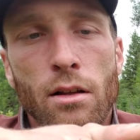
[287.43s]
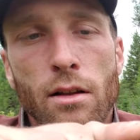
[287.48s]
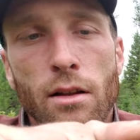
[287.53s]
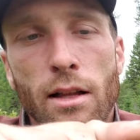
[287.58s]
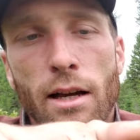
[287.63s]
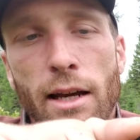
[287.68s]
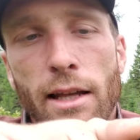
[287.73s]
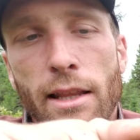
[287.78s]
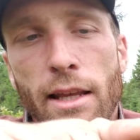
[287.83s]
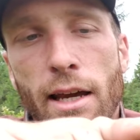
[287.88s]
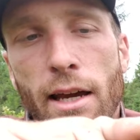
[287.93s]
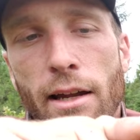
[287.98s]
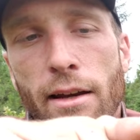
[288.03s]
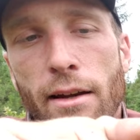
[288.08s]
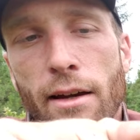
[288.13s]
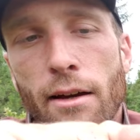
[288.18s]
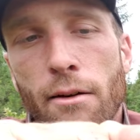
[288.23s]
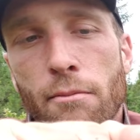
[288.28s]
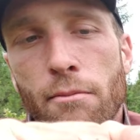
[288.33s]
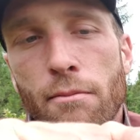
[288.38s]
Line that
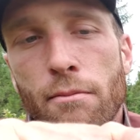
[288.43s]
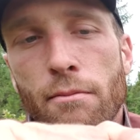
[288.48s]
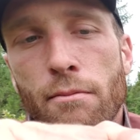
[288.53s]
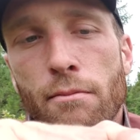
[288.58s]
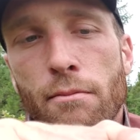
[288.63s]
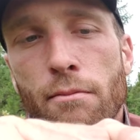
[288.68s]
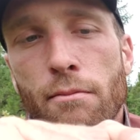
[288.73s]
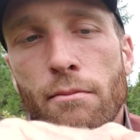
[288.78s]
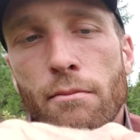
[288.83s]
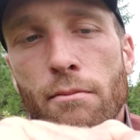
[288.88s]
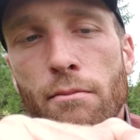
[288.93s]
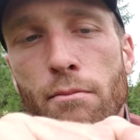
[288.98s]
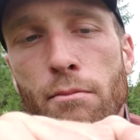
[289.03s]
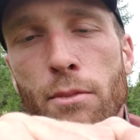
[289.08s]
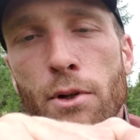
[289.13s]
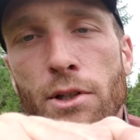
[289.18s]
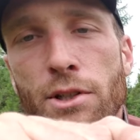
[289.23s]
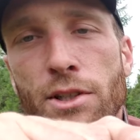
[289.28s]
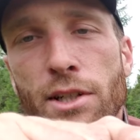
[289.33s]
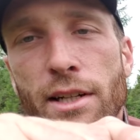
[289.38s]
up.
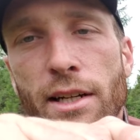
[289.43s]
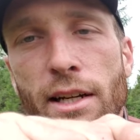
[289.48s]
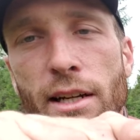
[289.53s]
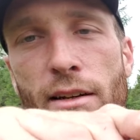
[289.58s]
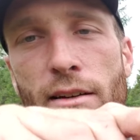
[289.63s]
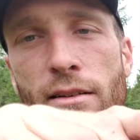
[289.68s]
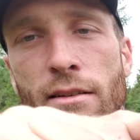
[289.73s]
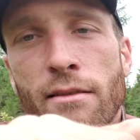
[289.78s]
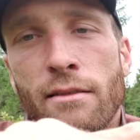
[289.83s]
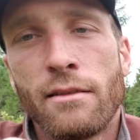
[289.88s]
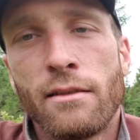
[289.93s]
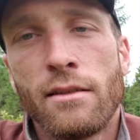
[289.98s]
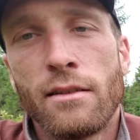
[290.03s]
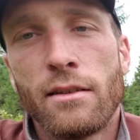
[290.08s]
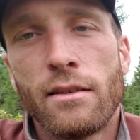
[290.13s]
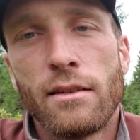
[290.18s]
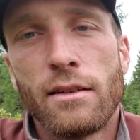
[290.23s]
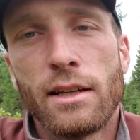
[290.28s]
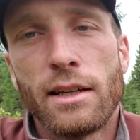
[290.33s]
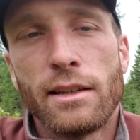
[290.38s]
Push it in.
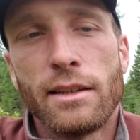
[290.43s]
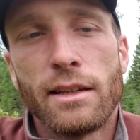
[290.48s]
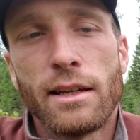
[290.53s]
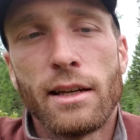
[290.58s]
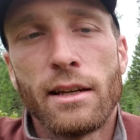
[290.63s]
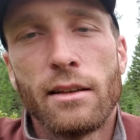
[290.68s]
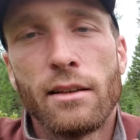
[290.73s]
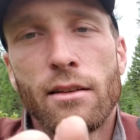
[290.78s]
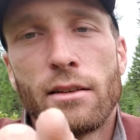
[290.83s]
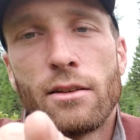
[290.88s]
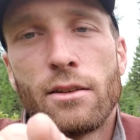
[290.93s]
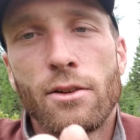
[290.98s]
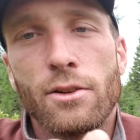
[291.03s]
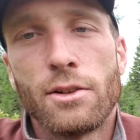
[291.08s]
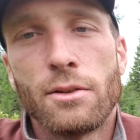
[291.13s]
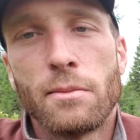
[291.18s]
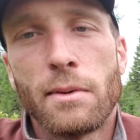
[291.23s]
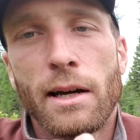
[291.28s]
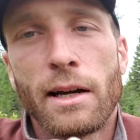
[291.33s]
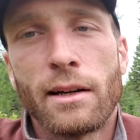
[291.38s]
That's it.
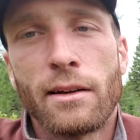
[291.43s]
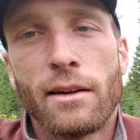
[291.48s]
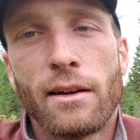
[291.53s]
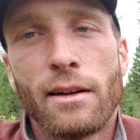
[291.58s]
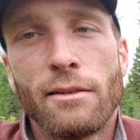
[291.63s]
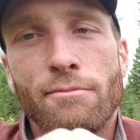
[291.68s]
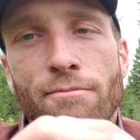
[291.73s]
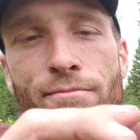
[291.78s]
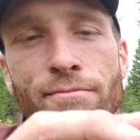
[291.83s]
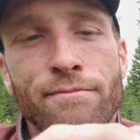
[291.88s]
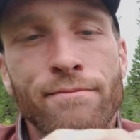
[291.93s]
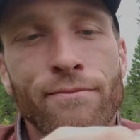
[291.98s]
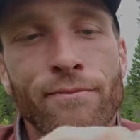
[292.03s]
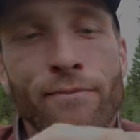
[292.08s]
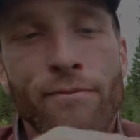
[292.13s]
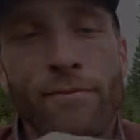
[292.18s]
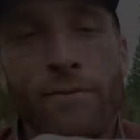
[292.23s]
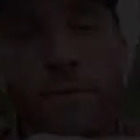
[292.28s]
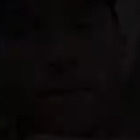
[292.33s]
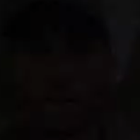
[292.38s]
Door's back on.
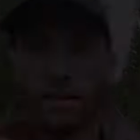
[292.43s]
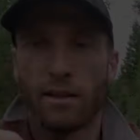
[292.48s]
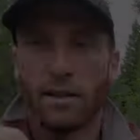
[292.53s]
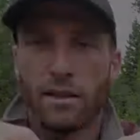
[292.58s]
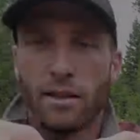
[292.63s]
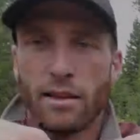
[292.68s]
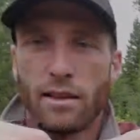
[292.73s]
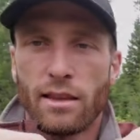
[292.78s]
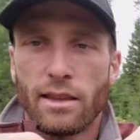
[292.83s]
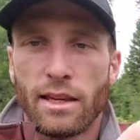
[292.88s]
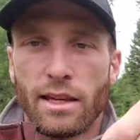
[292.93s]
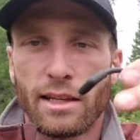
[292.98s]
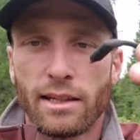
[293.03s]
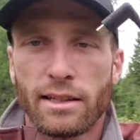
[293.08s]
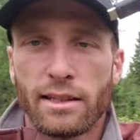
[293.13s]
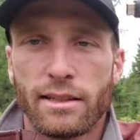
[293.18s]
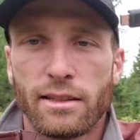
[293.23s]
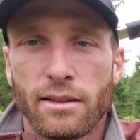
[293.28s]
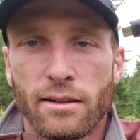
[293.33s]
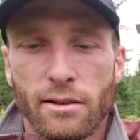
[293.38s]

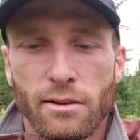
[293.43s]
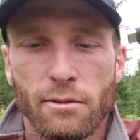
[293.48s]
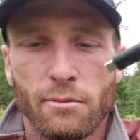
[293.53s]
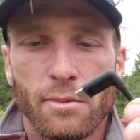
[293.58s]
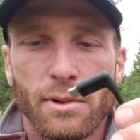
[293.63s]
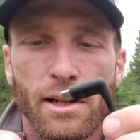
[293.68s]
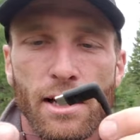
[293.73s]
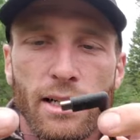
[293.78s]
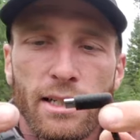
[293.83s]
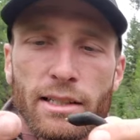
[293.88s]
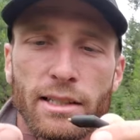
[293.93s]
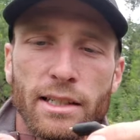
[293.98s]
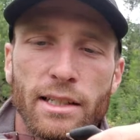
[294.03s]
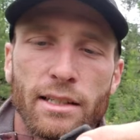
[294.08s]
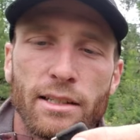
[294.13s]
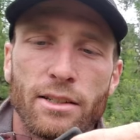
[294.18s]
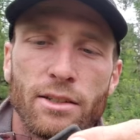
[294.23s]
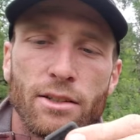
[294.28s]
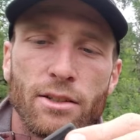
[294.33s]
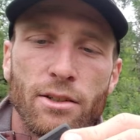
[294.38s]
This plugs
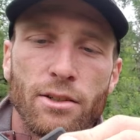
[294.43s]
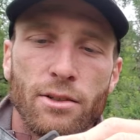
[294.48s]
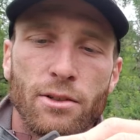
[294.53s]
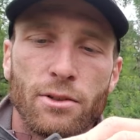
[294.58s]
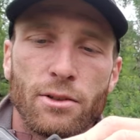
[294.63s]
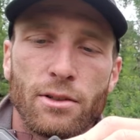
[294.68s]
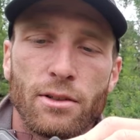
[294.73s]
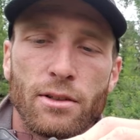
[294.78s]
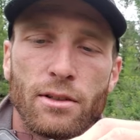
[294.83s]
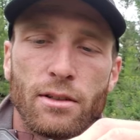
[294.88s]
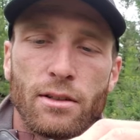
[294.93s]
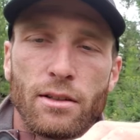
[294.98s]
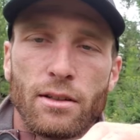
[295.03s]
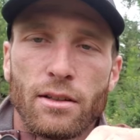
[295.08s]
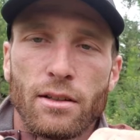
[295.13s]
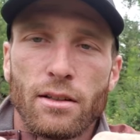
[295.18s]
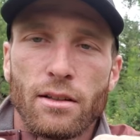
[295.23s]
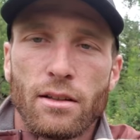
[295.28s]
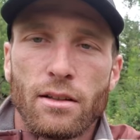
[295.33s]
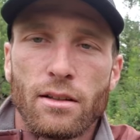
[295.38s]
into
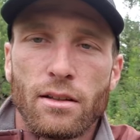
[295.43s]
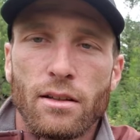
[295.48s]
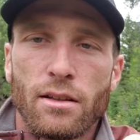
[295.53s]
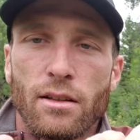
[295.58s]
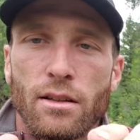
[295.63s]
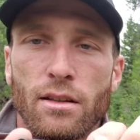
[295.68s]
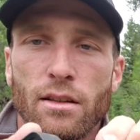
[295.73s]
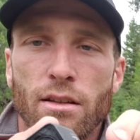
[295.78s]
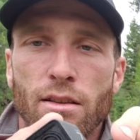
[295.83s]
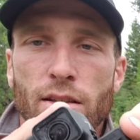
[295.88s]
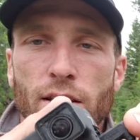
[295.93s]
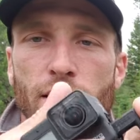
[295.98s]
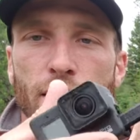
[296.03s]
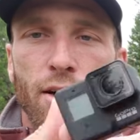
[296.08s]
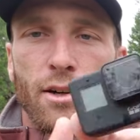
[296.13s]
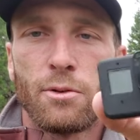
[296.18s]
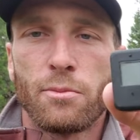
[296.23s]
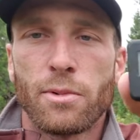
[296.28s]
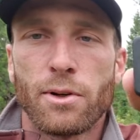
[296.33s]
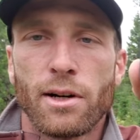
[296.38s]
the
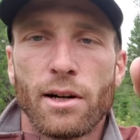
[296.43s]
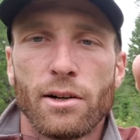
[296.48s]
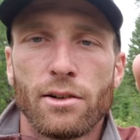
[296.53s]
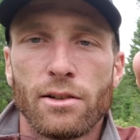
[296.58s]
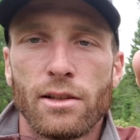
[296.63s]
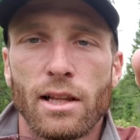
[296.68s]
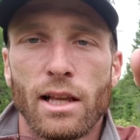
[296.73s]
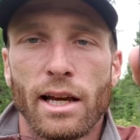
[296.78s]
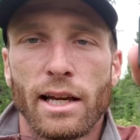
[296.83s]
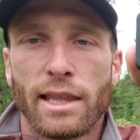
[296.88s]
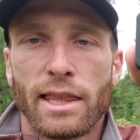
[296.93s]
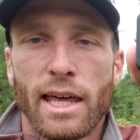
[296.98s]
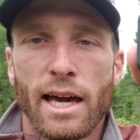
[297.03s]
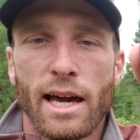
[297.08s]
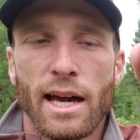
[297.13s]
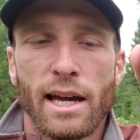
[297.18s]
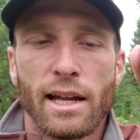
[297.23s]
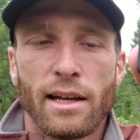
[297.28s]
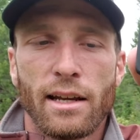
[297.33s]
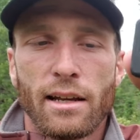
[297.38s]
GoPro like
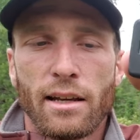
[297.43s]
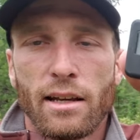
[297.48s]
that.